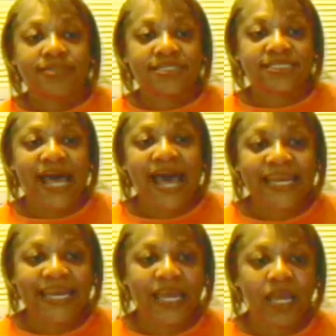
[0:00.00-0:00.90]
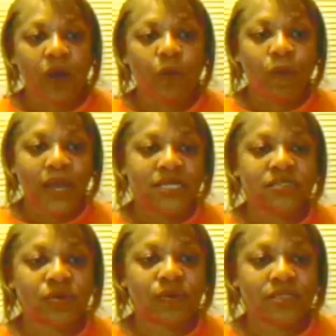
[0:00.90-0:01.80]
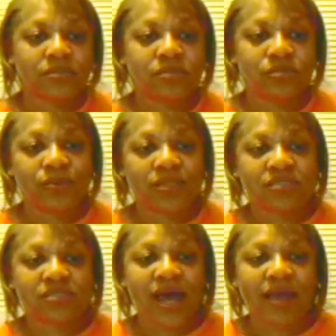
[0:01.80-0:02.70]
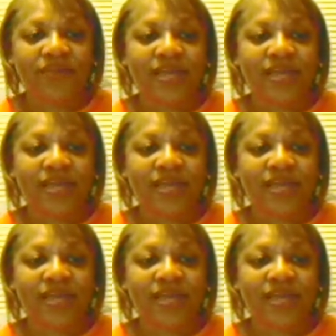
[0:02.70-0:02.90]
deciding what he's going to do with his life.